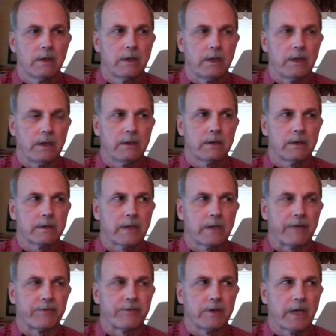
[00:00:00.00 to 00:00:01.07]
he
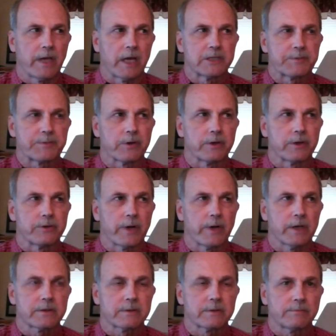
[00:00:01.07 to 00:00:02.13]
gave the Gettysburg
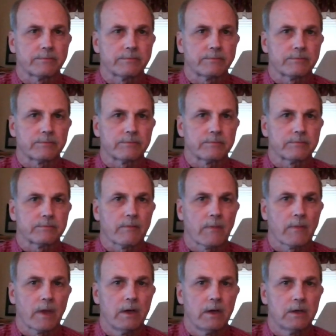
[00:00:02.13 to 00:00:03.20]
Address.
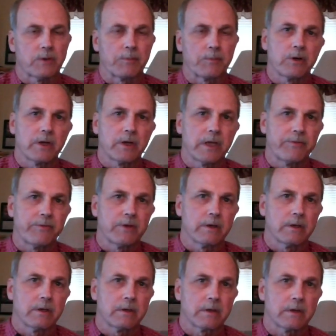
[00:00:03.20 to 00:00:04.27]
So I'm going to give
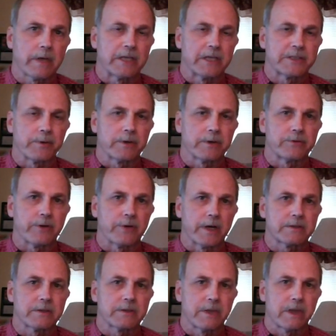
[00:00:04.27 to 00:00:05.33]
the Gettysburg
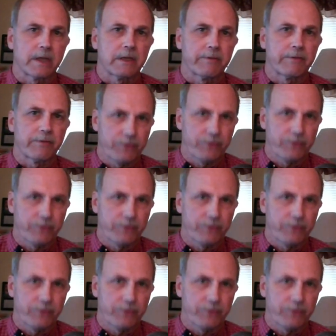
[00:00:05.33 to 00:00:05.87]
Address and then give a few